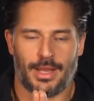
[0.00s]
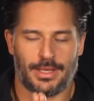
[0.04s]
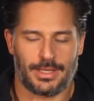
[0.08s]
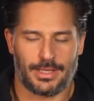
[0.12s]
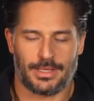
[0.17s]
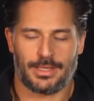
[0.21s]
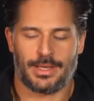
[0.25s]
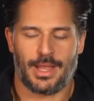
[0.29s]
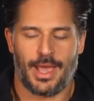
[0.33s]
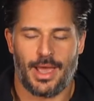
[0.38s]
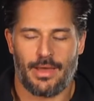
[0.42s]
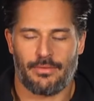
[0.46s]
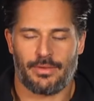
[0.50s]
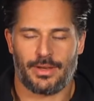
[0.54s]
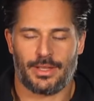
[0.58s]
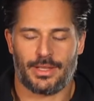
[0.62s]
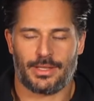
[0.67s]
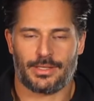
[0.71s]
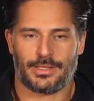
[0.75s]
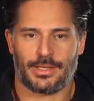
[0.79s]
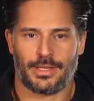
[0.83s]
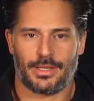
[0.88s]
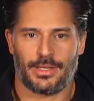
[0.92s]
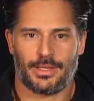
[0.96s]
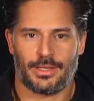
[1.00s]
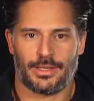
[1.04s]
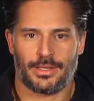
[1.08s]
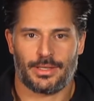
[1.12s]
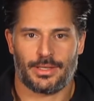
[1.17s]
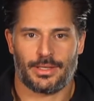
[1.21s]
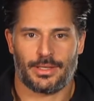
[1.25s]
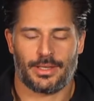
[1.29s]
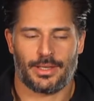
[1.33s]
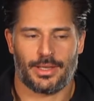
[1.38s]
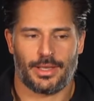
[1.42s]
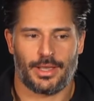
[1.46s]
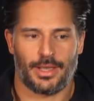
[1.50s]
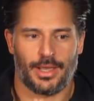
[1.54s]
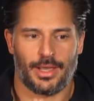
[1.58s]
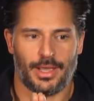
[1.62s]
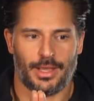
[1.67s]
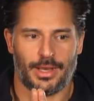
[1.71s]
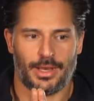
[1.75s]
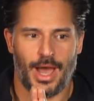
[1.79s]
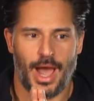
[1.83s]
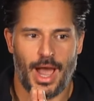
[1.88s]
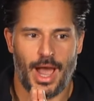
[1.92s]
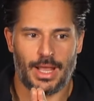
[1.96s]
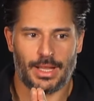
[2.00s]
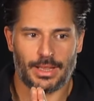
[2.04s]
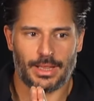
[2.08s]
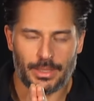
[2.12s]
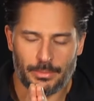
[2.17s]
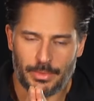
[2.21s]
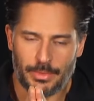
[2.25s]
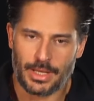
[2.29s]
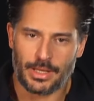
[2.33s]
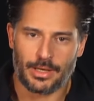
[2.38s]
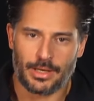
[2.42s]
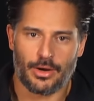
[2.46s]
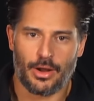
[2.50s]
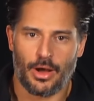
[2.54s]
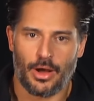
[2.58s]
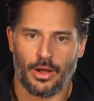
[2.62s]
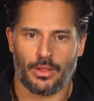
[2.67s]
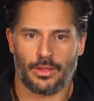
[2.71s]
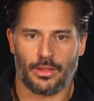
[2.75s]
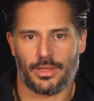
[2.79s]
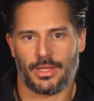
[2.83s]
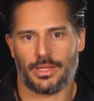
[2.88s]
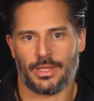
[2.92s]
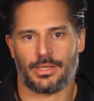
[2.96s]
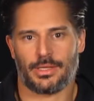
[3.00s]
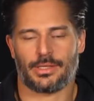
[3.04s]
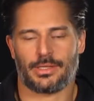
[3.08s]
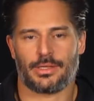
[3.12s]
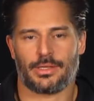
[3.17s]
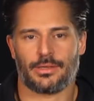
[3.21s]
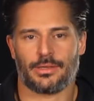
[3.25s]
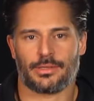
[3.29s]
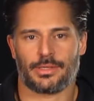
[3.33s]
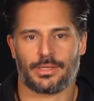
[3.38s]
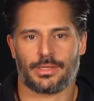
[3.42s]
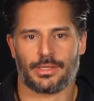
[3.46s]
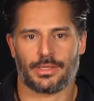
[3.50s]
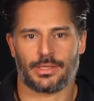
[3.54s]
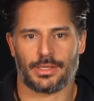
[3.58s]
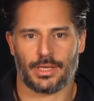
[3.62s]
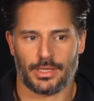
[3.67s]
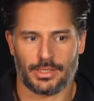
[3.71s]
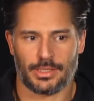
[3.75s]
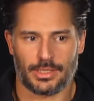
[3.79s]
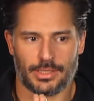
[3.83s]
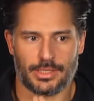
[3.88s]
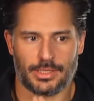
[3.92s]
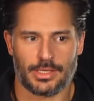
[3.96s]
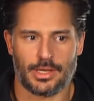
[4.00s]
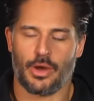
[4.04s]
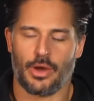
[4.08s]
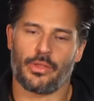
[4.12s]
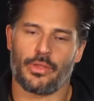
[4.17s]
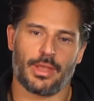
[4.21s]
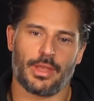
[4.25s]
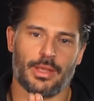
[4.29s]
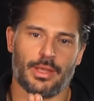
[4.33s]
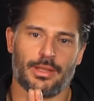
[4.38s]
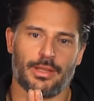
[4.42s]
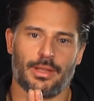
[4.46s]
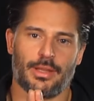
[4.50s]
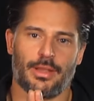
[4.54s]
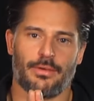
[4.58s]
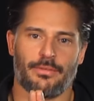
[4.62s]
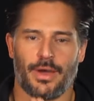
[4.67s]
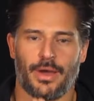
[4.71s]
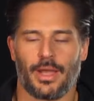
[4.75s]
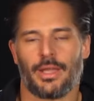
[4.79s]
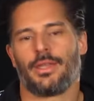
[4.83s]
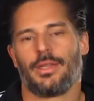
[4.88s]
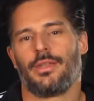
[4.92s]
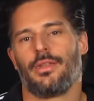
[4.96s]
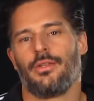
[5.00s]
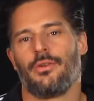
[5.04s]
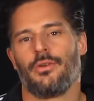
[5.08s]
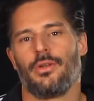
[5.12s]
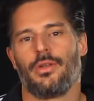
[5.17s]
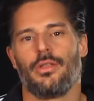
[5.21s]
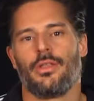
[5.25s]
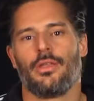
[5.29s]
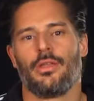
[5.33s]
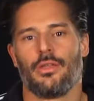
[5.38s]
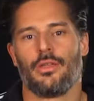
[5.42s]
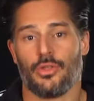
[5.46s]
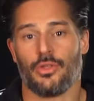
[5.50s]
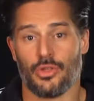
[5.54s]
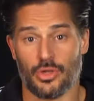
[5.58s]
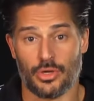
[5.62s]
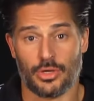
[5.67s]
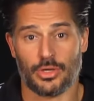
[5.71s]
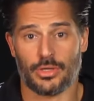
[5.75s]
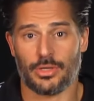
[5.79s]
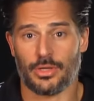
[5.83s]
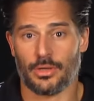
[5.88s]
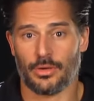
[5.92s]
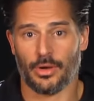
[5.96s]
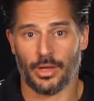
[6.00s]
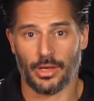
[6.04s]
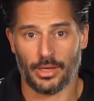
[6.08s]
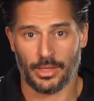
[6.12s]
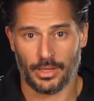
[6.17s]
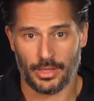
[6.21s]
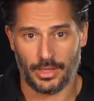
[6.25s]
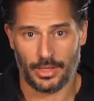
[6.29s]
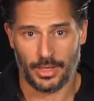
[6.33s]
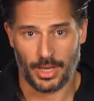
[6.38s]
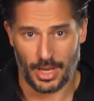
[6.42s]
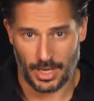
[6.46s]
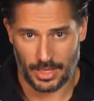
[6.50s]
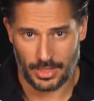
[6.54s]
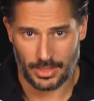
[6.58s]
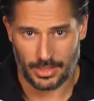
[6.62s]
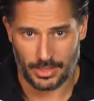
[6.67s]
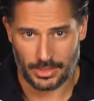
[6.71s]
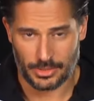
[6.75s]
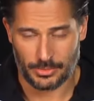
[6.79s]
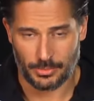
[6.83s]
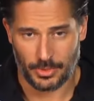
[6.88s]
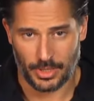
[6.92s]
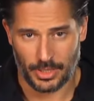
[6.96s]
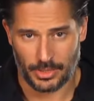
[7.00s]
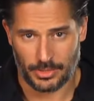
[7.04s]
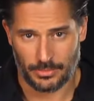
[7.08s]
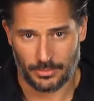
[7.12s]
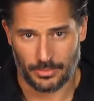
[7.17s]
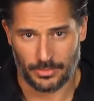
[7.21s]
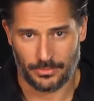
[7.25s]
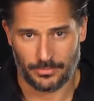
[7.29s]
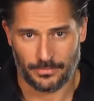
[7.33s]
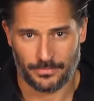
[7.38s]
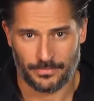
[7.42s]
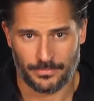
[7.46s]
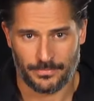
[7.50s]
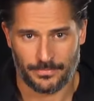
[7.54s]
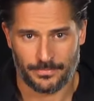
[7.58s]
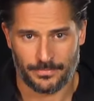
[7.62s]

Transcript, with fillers: I didn't have it easy, and I eliminated all of the excuses and just know that if I can do it, you can do it. Anything is possible.